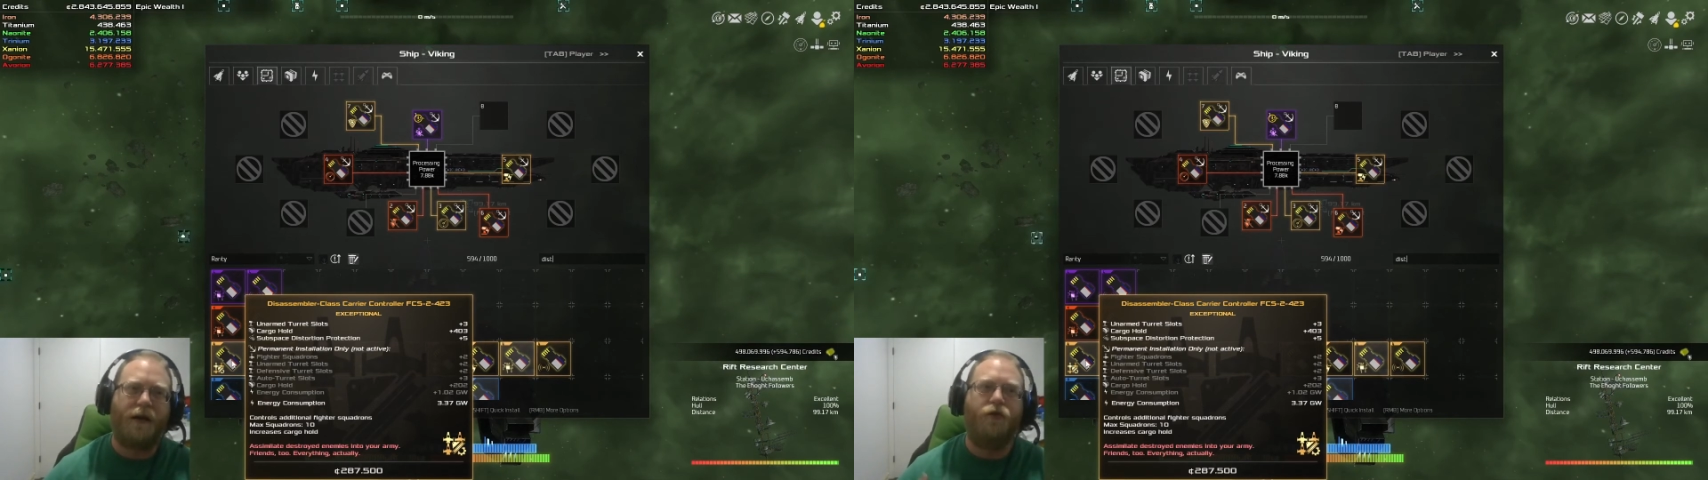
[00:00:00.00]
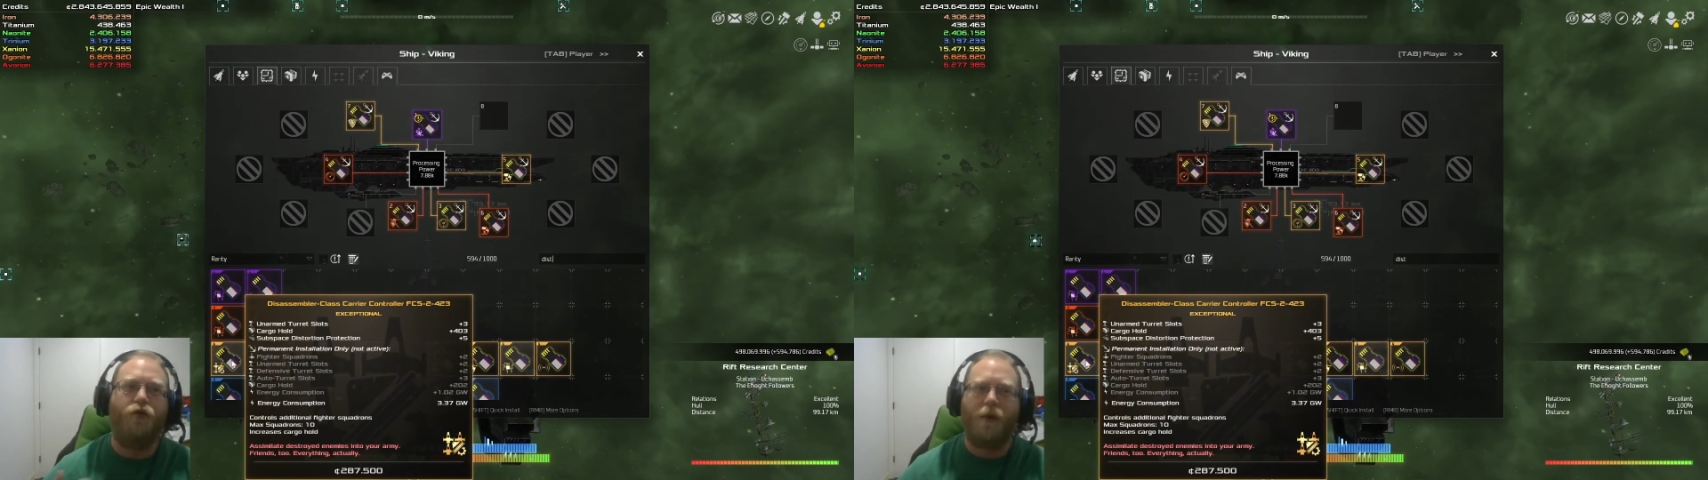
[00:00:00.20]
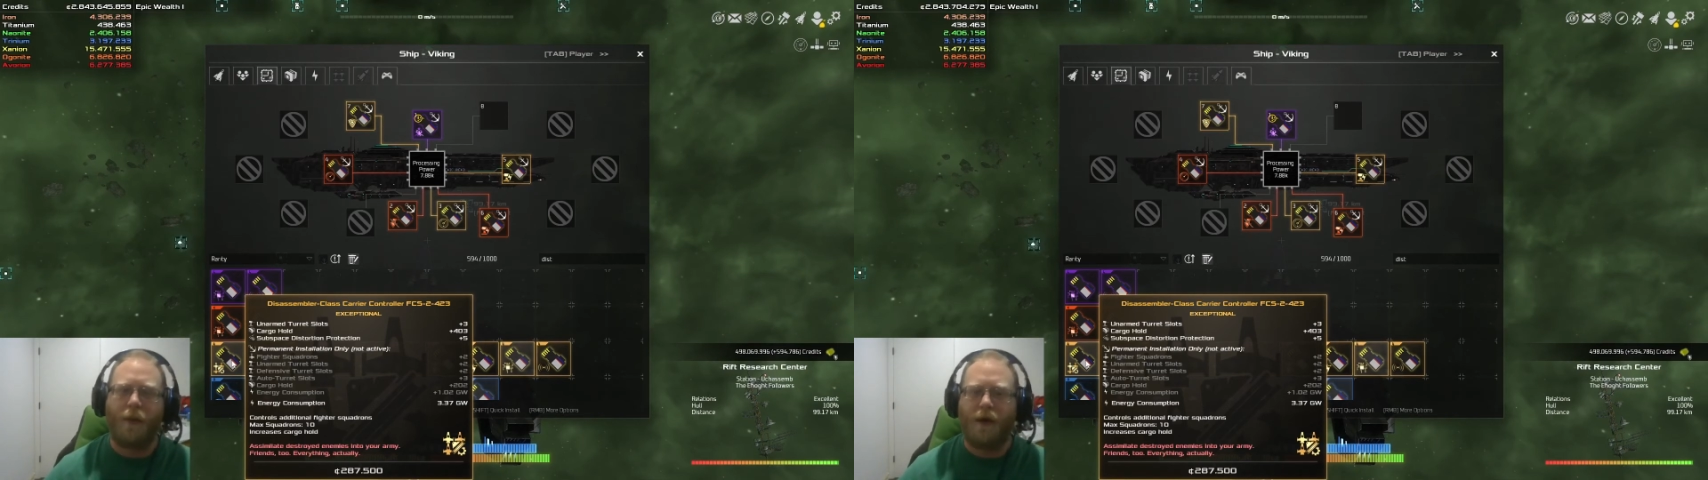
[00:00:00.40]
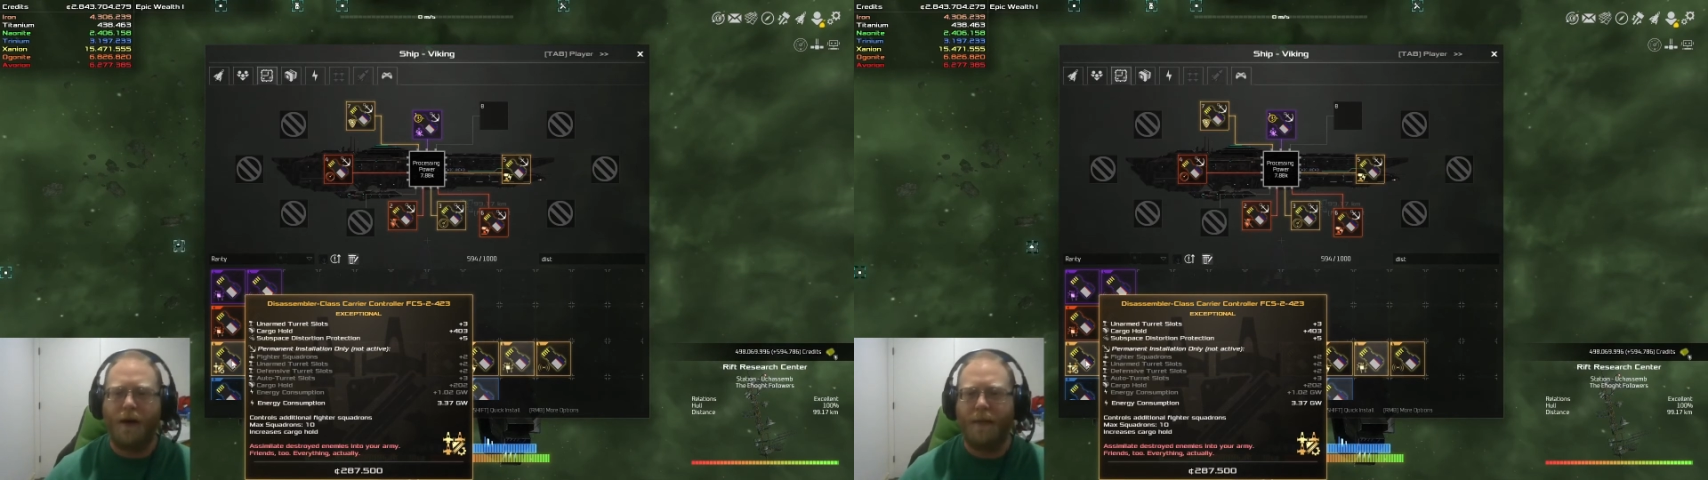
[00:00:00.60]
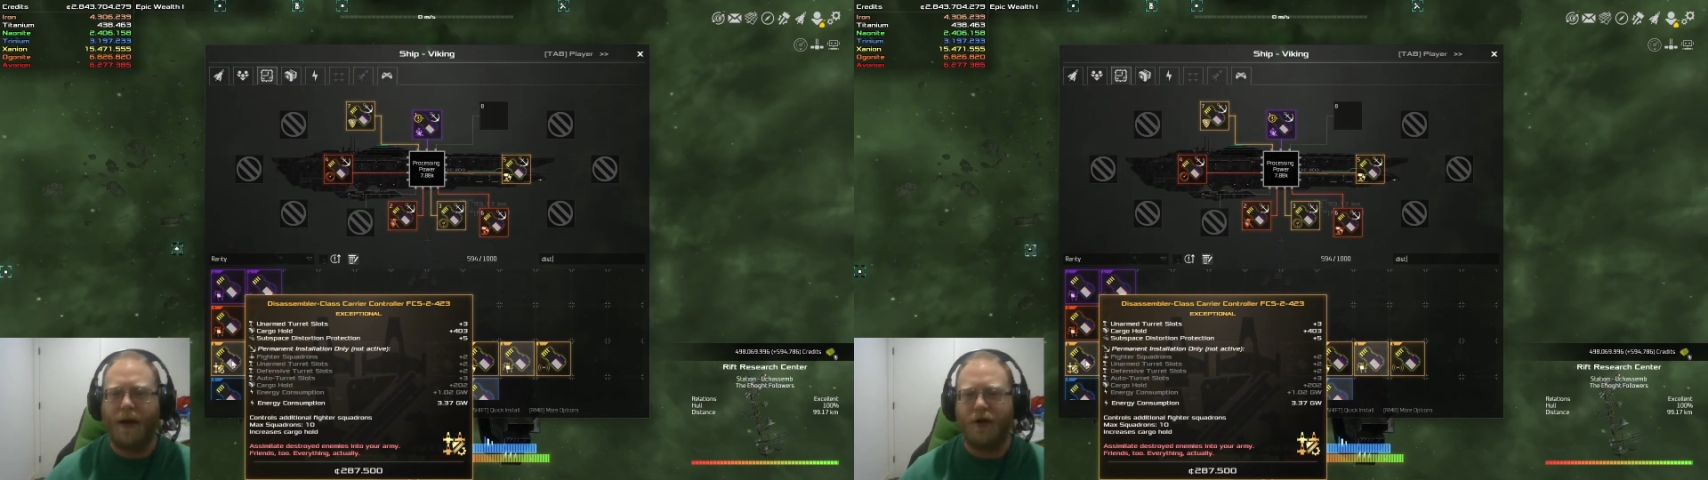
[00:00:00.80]
a normal
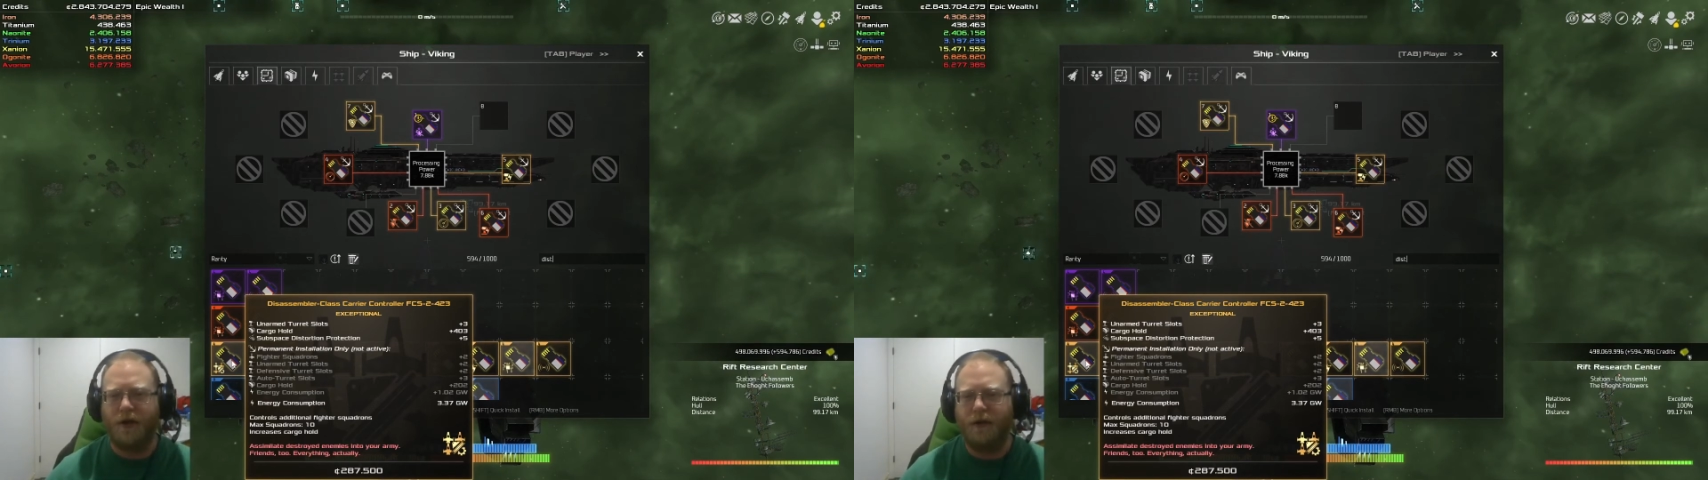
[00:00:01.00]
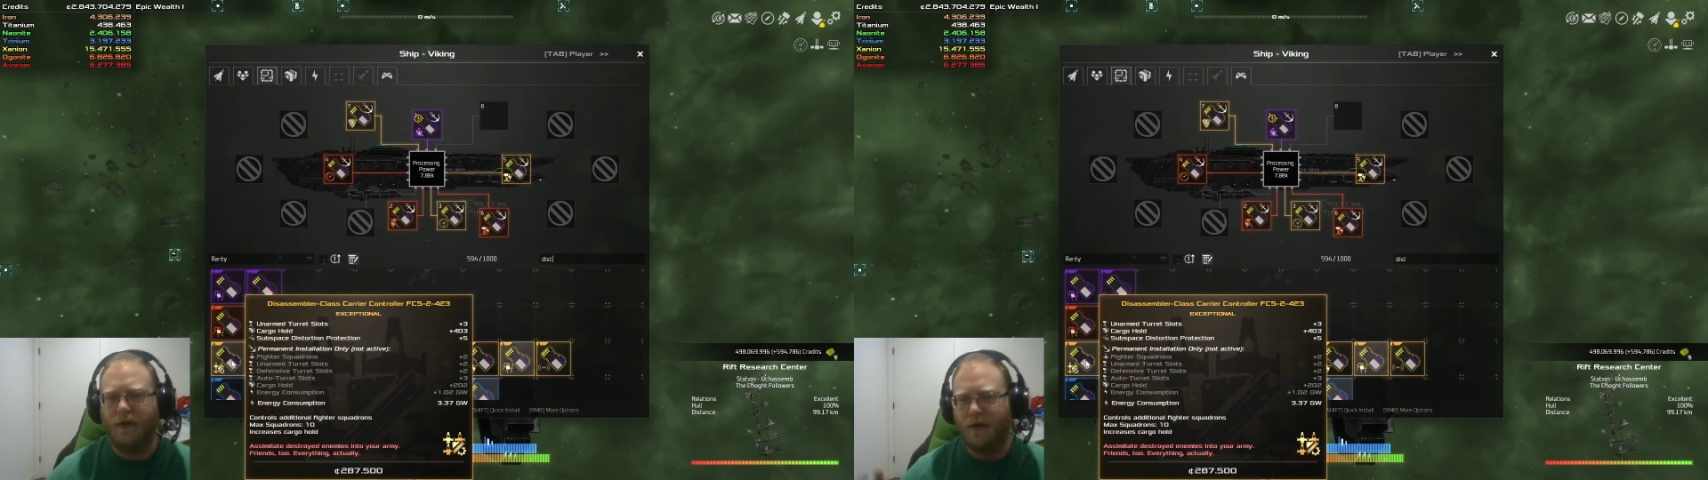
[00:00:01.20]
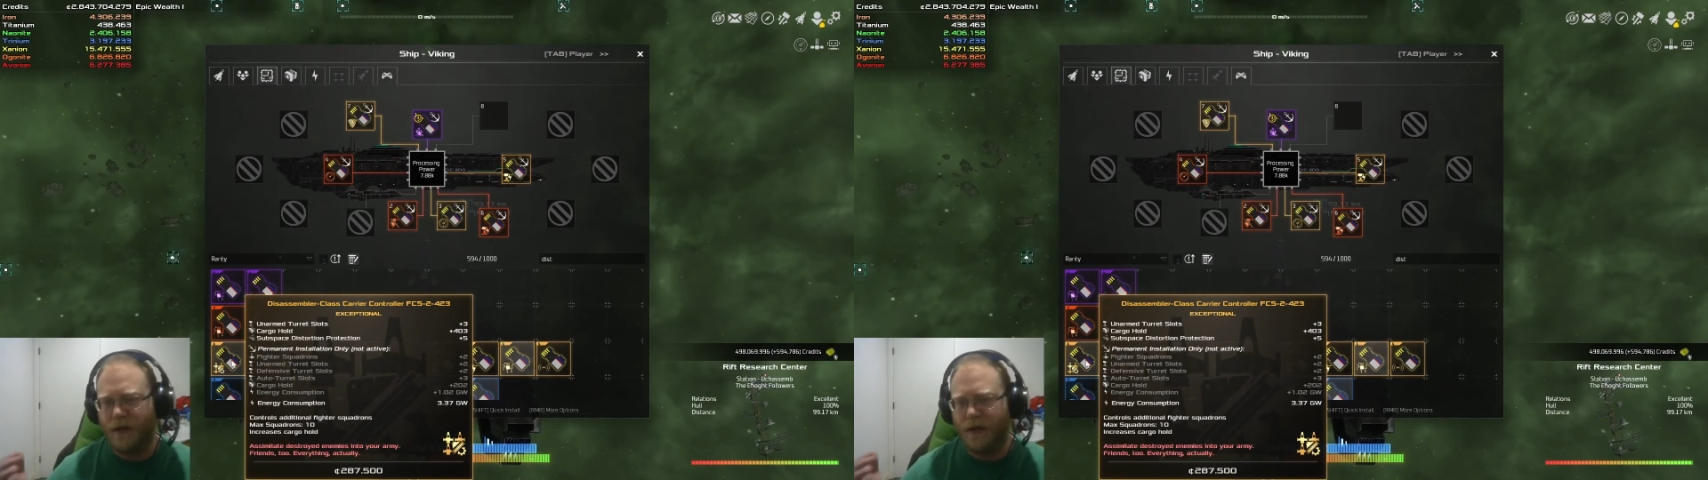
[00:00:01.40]
combination